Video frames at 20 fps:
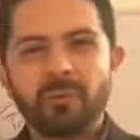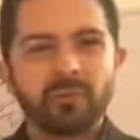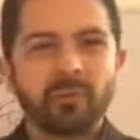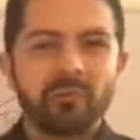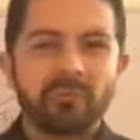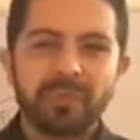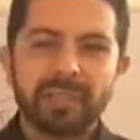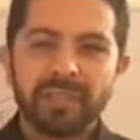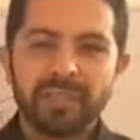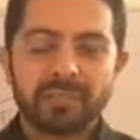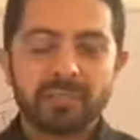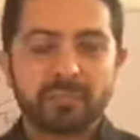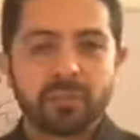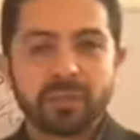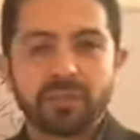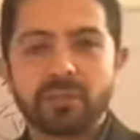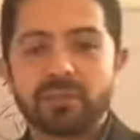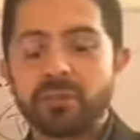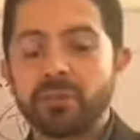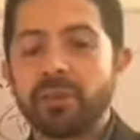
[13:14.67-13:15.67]
don't really
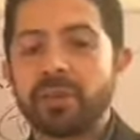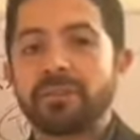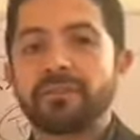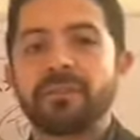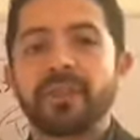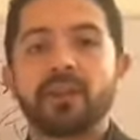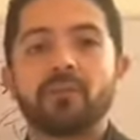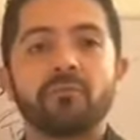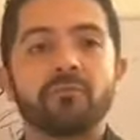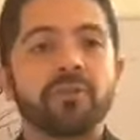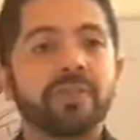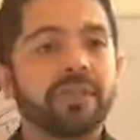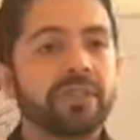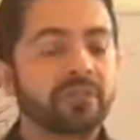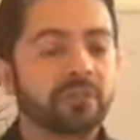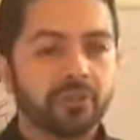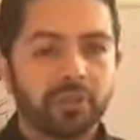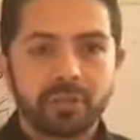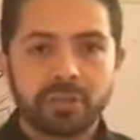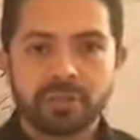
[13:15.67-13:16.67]
trust you, and if they don't really
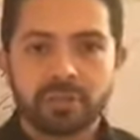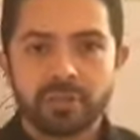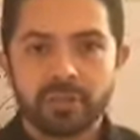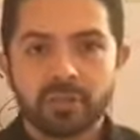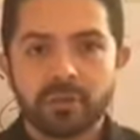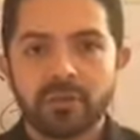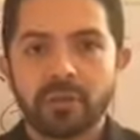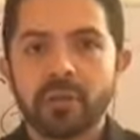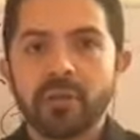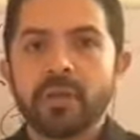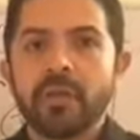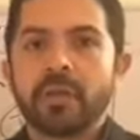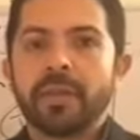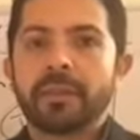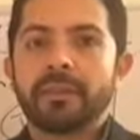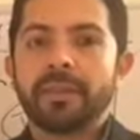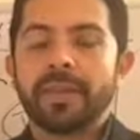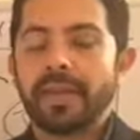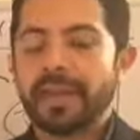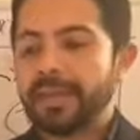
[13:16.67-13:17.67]
trust you,
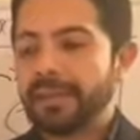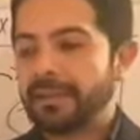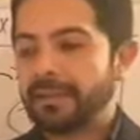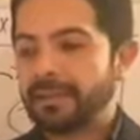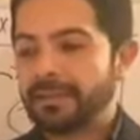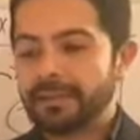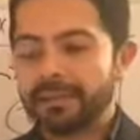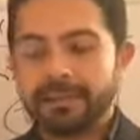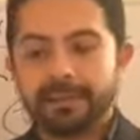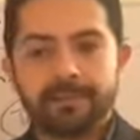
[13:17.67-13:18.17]
then